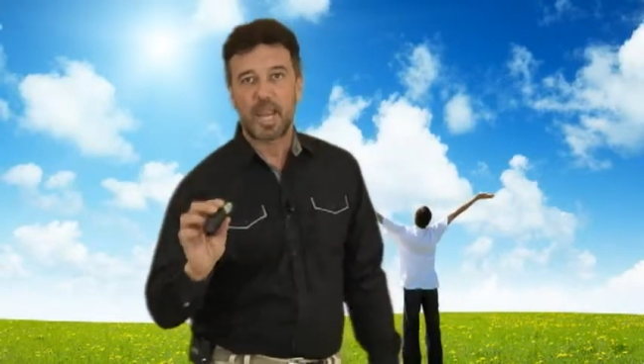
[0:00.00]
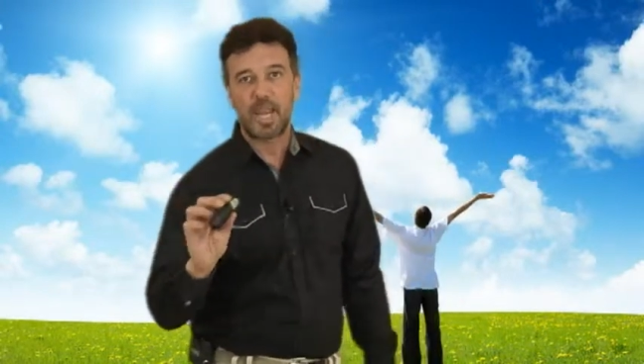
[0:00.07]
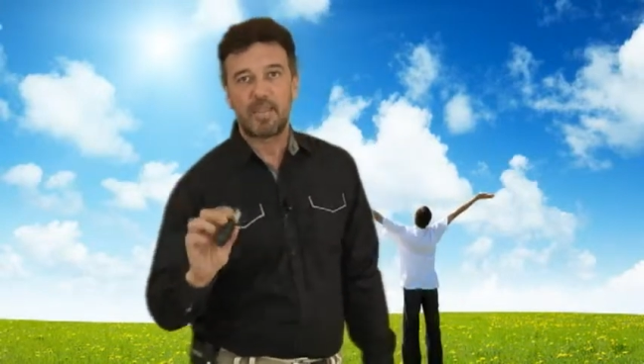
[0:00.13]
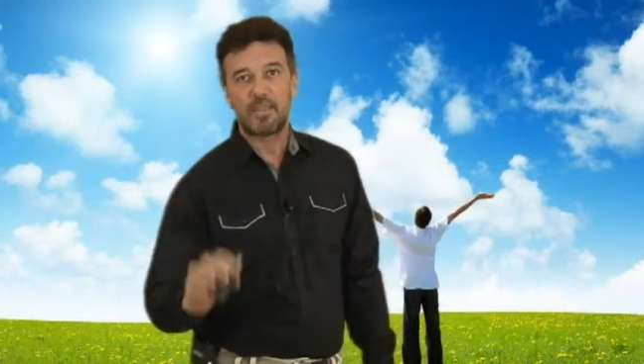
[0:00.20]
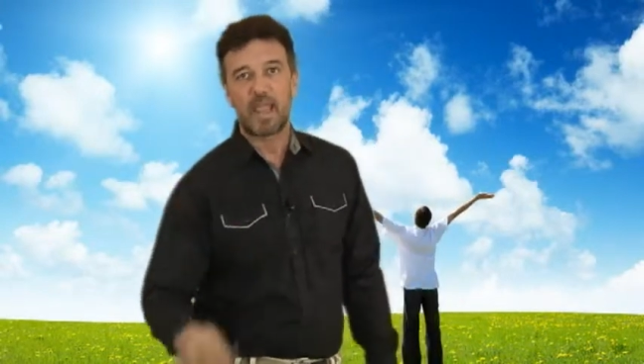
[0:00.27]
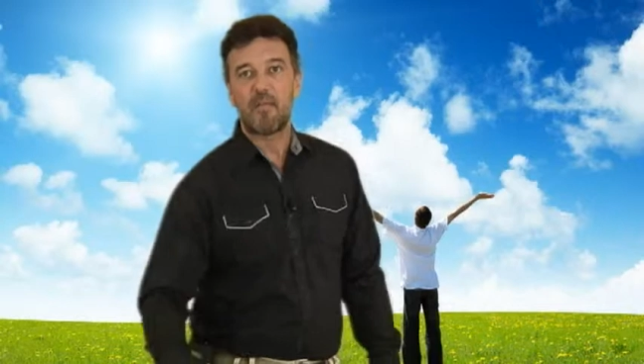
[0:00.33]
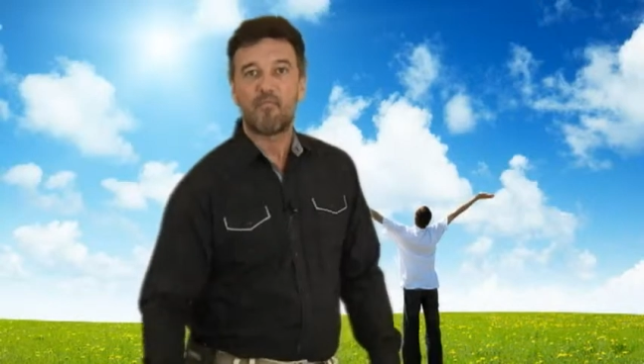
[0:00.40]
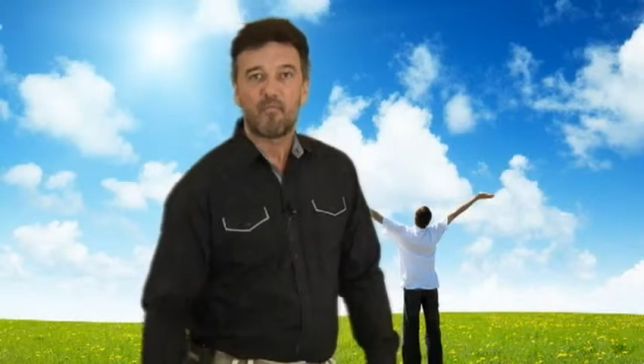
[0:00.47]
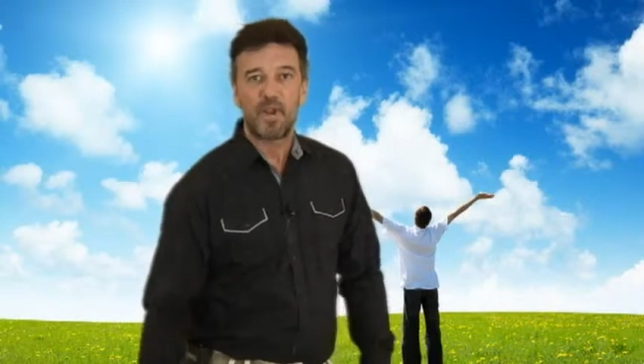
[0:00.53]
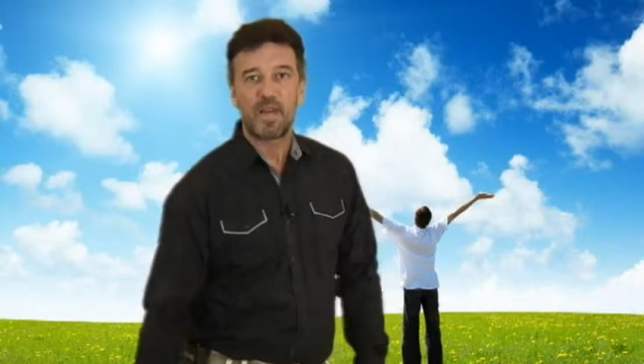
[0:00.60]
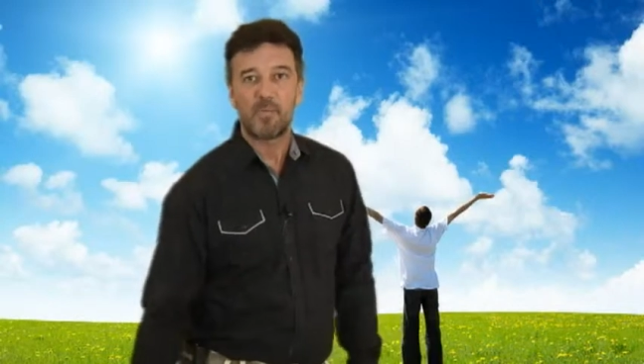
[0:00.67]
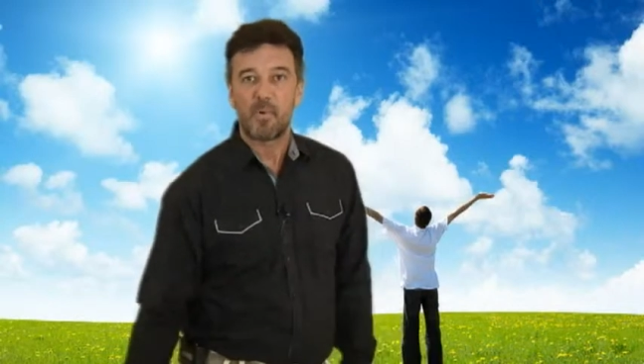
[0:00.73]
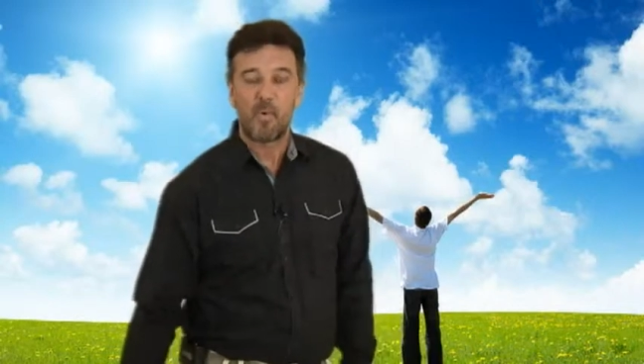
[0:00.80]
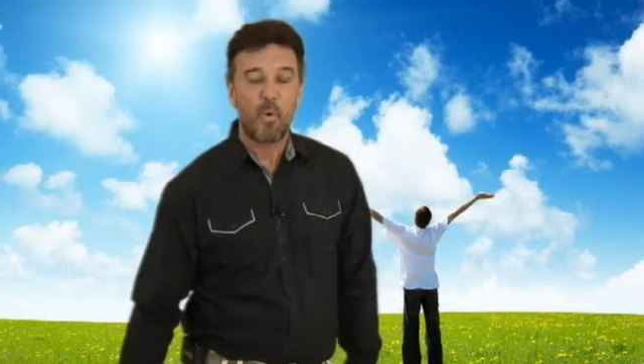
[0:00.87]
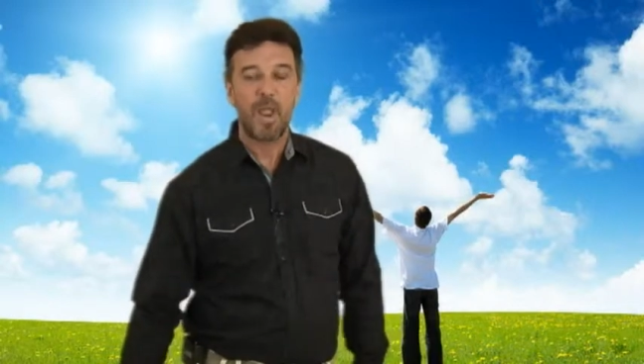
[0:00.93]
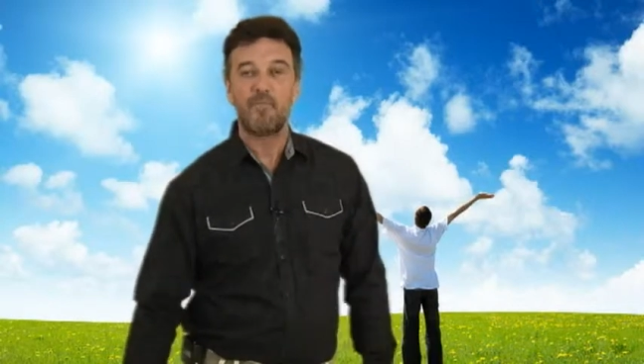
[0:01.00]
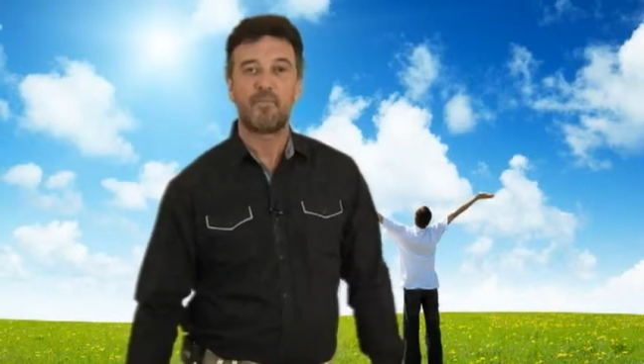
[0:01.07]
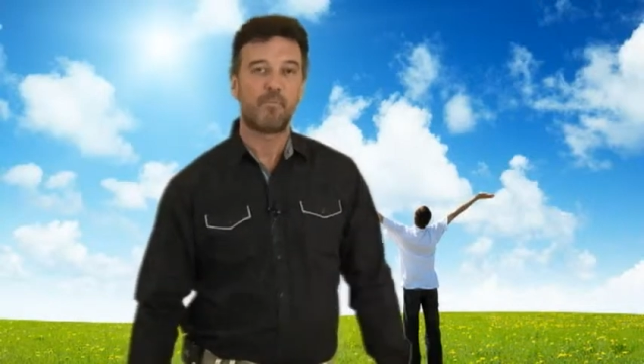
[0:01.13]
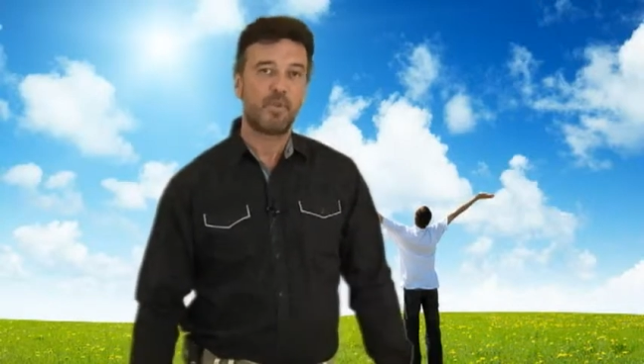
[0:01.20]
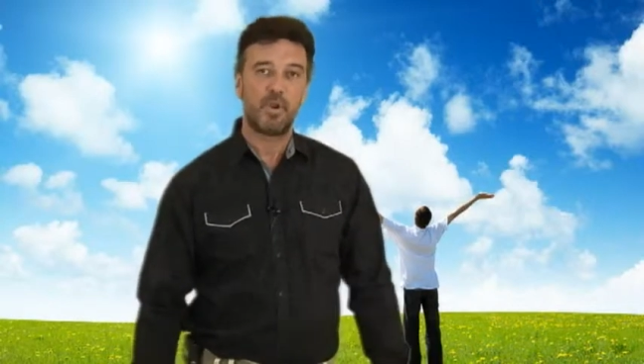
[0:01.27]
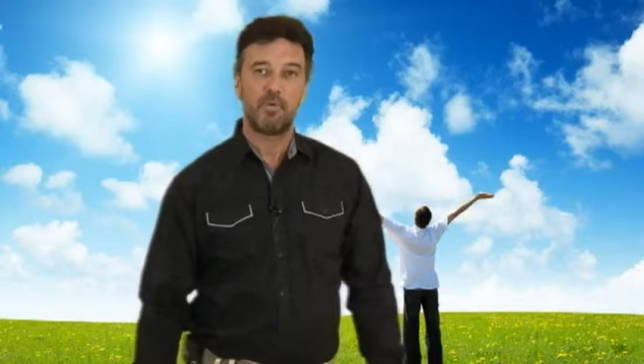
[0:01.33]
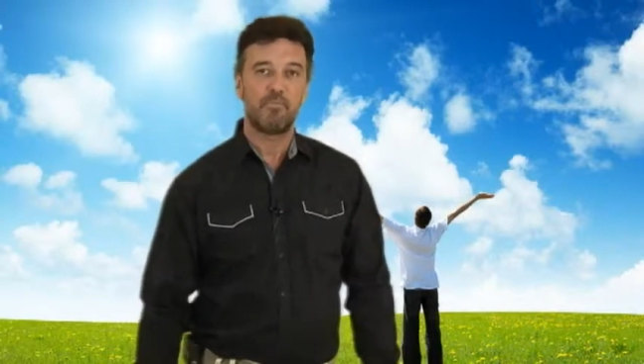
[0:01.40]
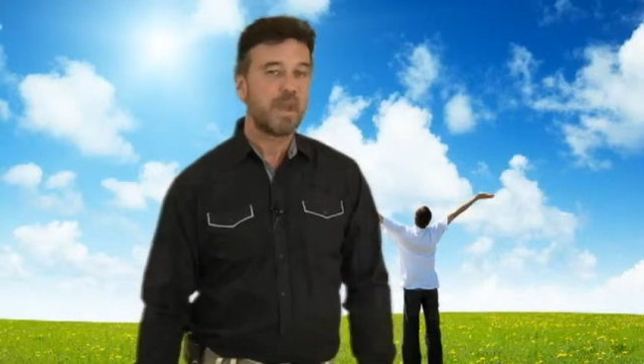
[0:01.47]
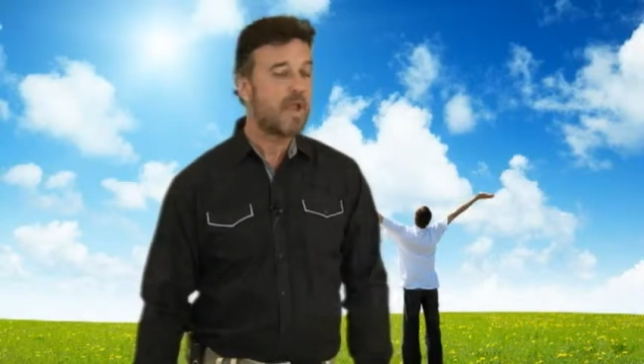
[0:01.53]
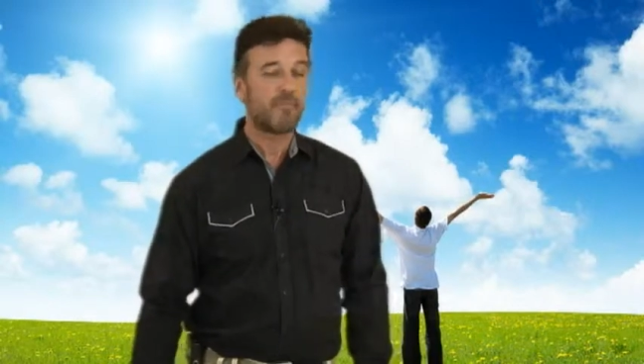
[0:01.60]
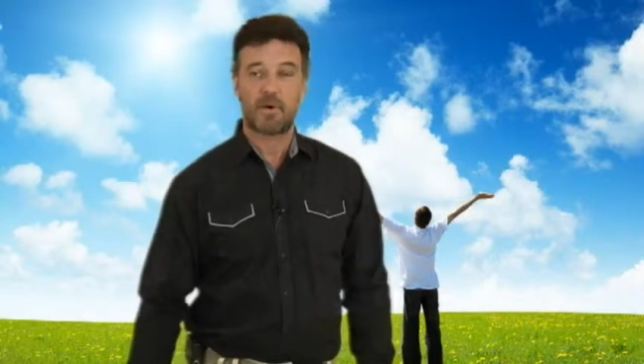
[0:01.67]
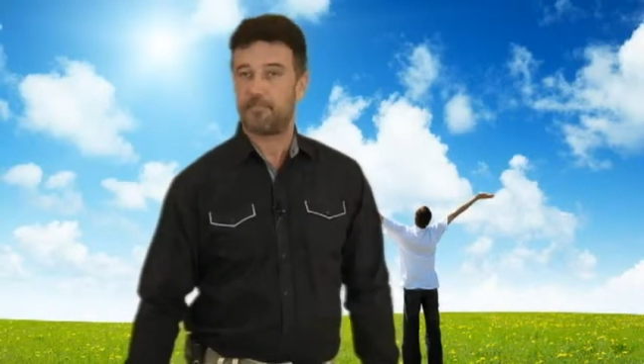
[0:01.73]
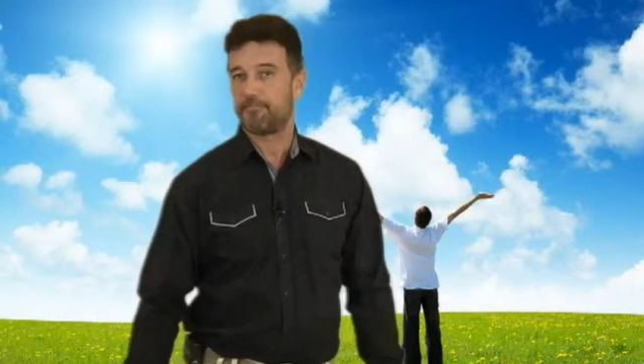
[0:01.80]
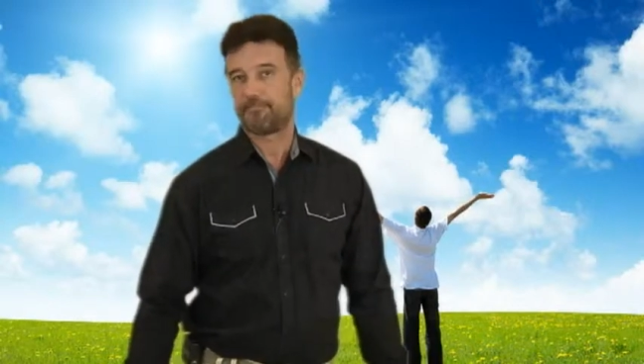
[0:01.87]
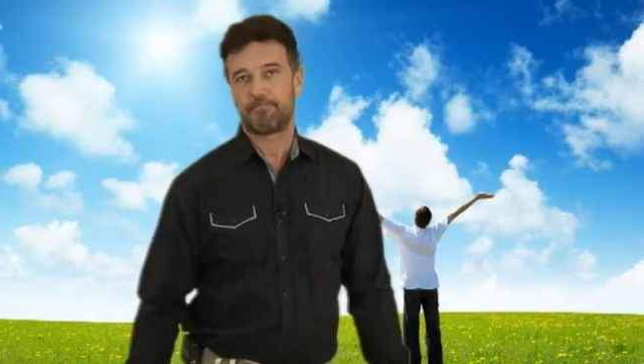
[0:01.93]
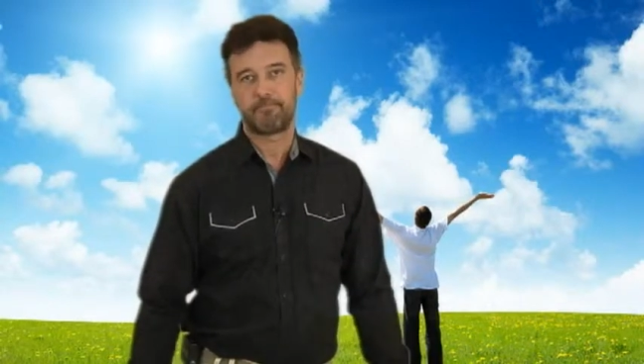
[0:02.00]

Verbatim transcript: take that freedom away from you. Never.